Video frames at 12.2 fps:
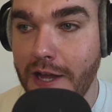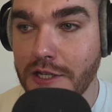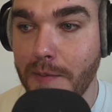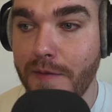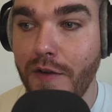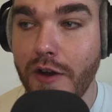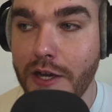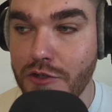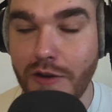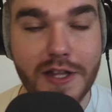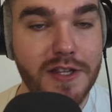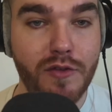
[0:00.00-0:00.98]
It's going to be very
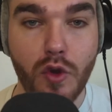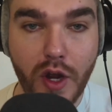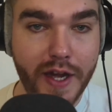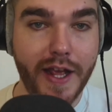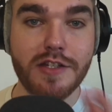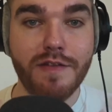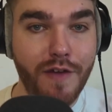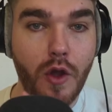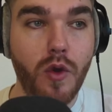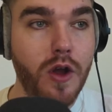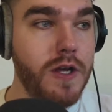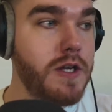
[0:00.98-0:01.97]
interactive. You're all going to get to
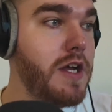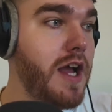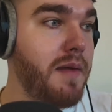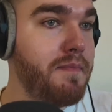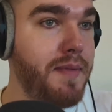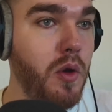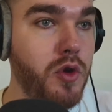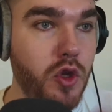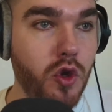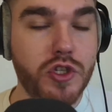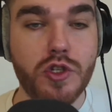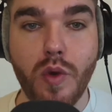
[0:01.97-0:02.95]
vote and build
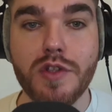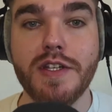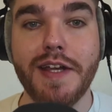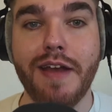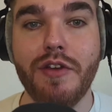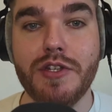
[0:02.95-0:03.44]
your squad together.